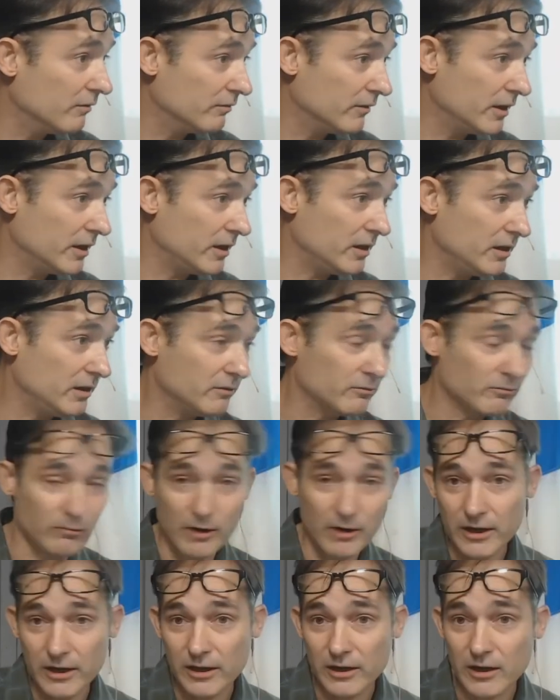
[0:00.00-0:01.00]
the
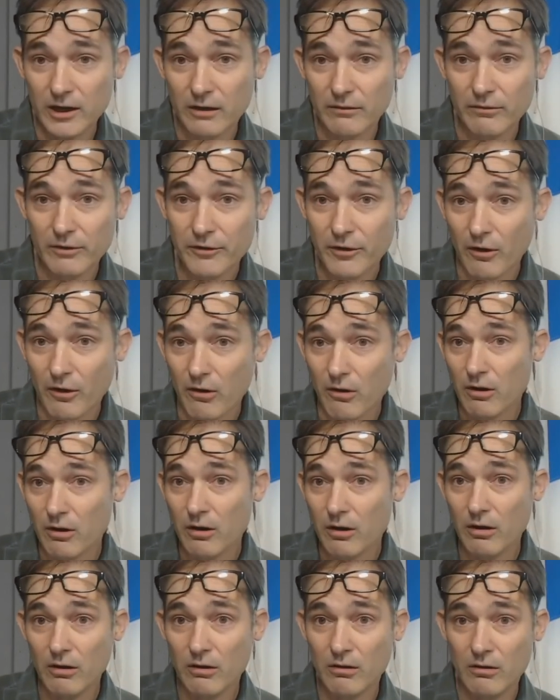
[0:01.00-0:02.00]
reading of the
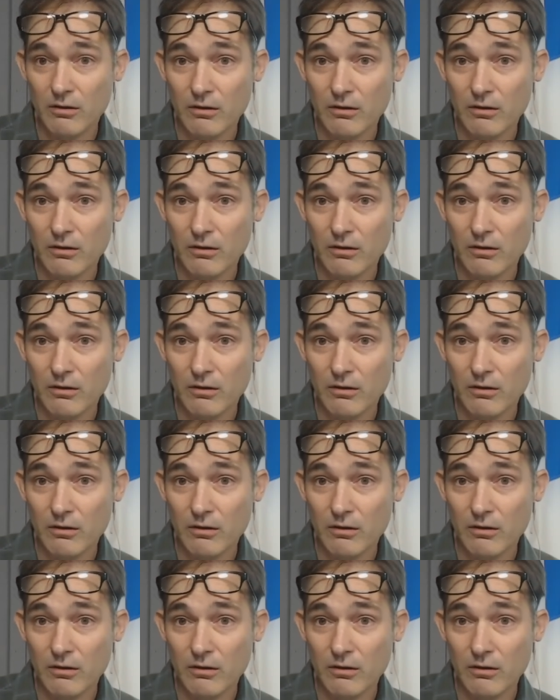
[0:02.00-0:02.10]
Torah.